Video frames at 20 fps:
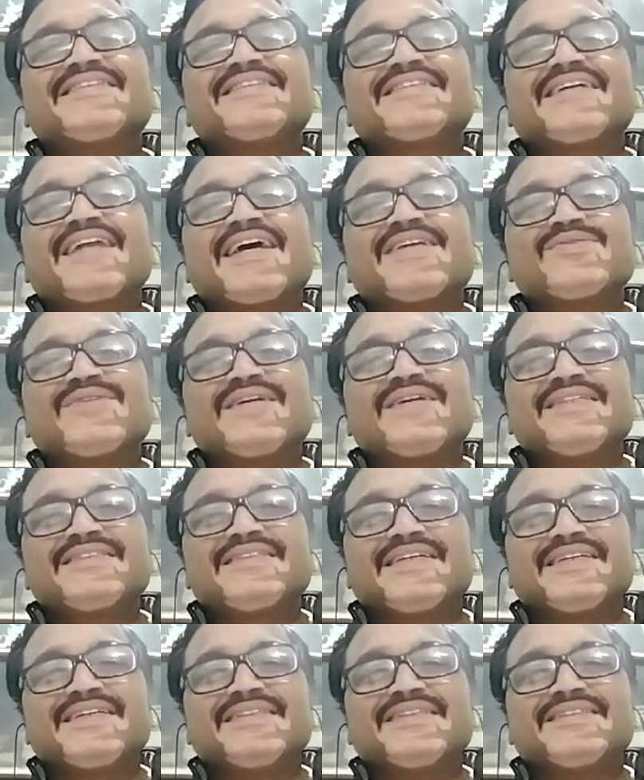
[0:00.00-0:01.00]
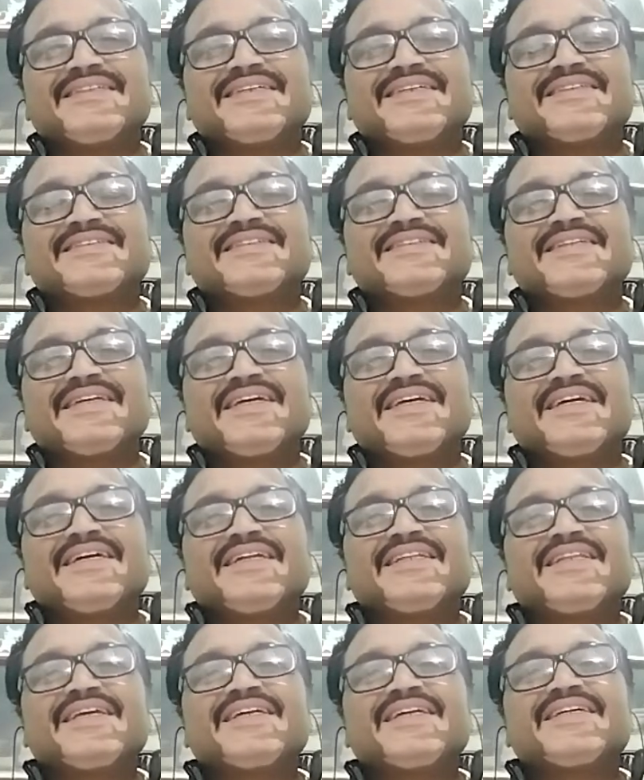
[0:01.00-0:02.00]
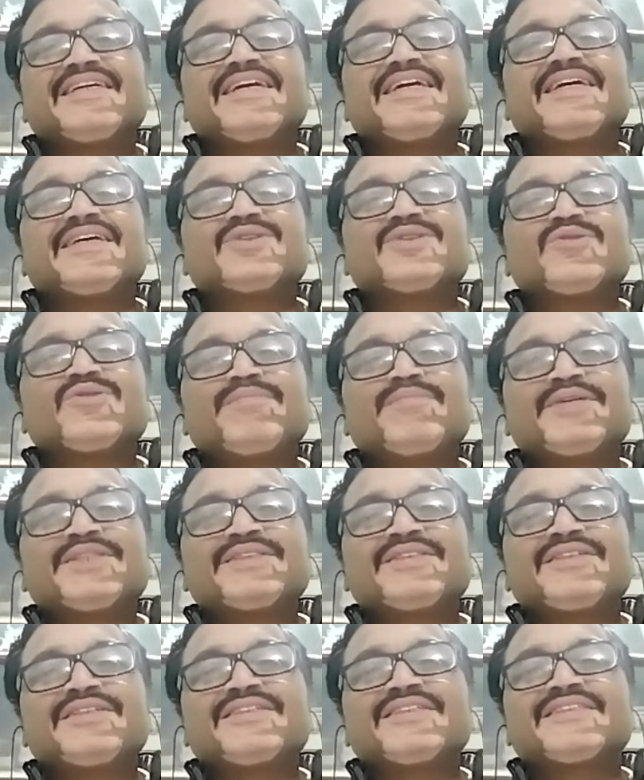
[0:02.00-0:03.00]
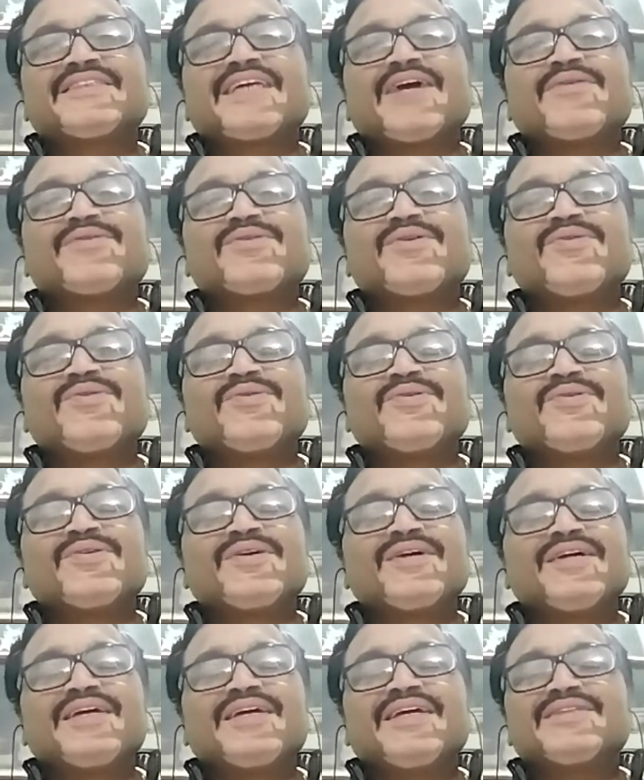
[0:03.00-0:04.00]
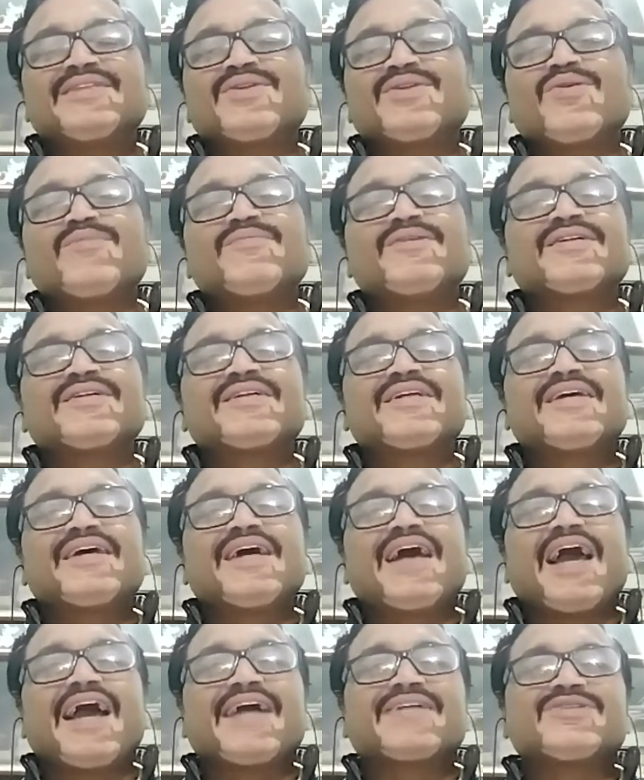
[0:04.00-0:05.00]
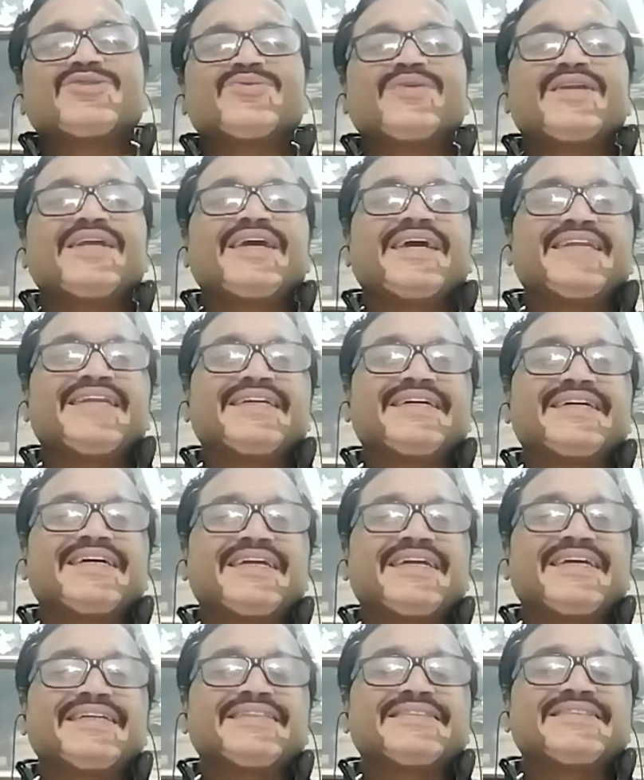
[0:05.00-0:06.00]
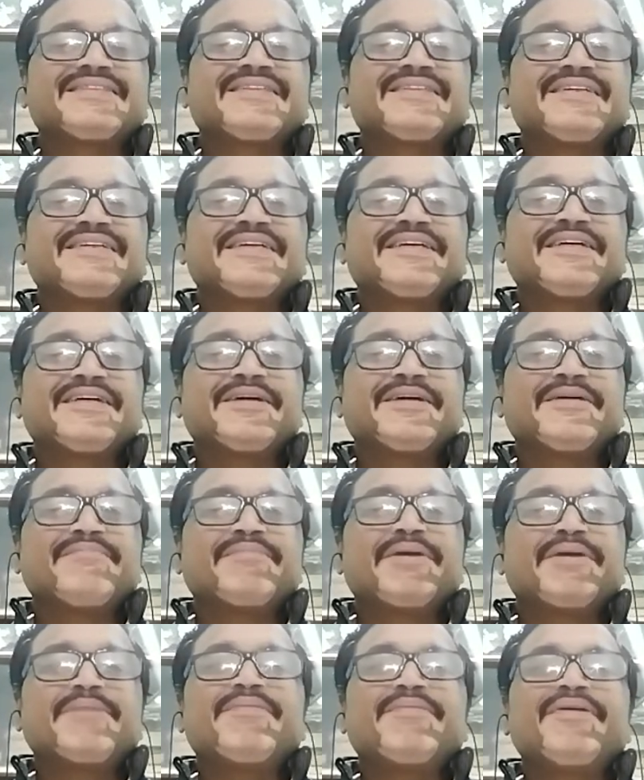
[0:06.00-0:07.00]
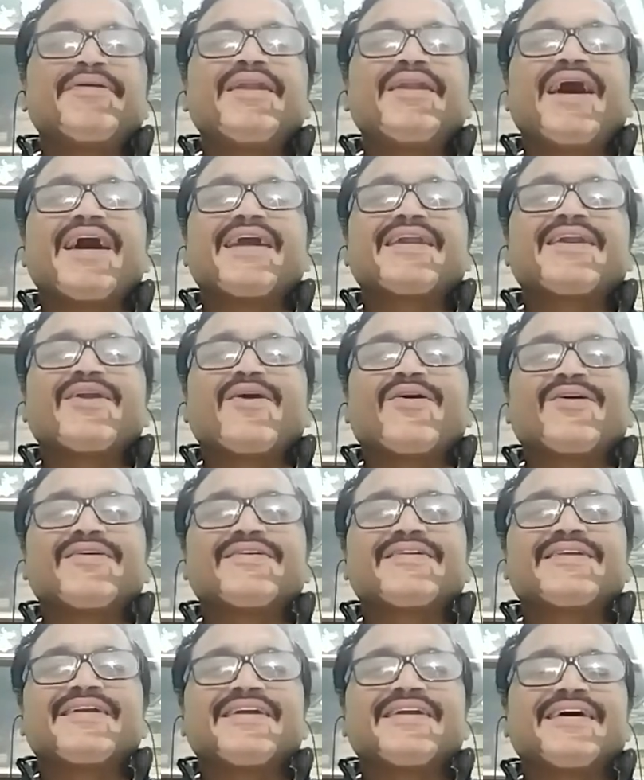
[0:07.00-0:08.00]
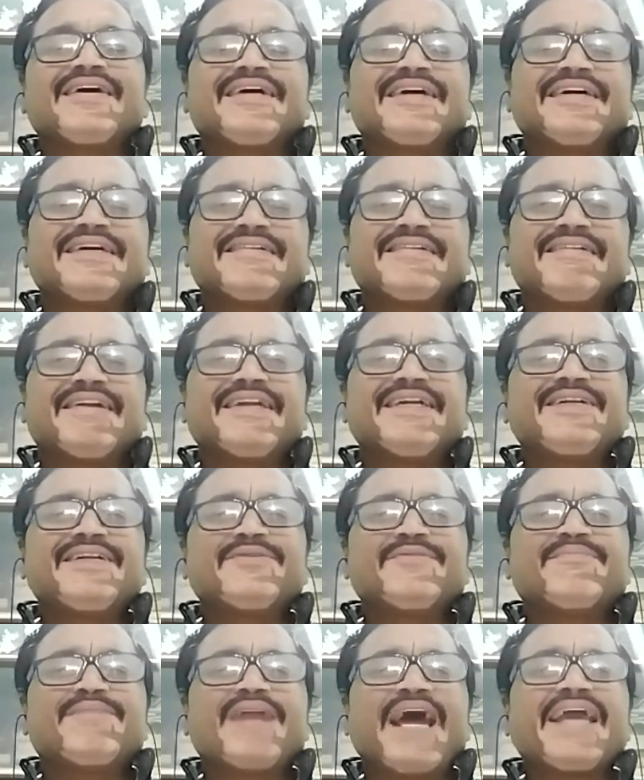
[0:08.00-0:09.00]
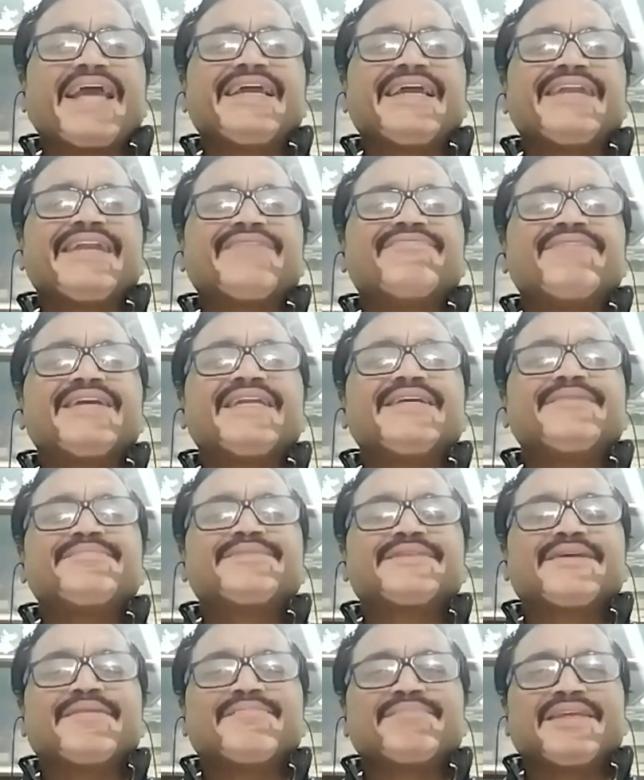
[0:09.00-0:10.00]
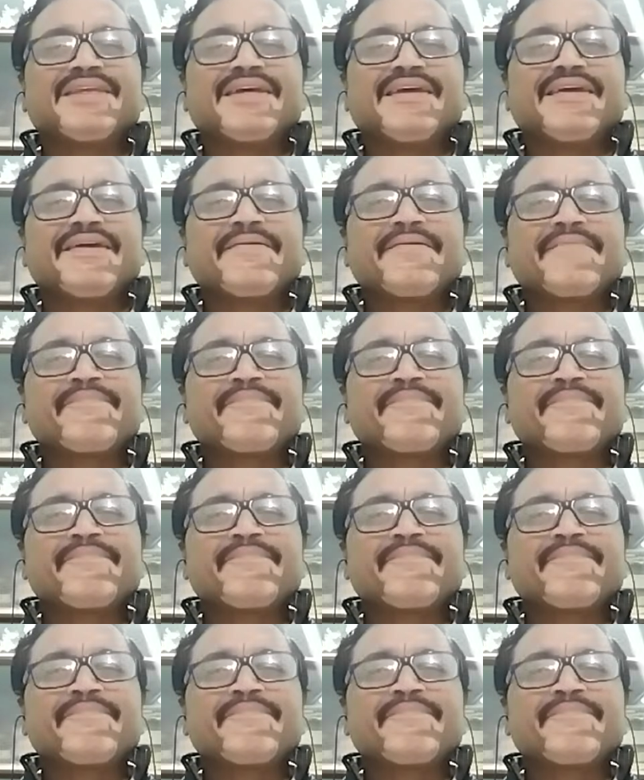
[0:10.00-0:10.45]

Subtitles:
is gradually changing. The superstitious outlook is no more actually encouraged. People are not ready to blindly believe something.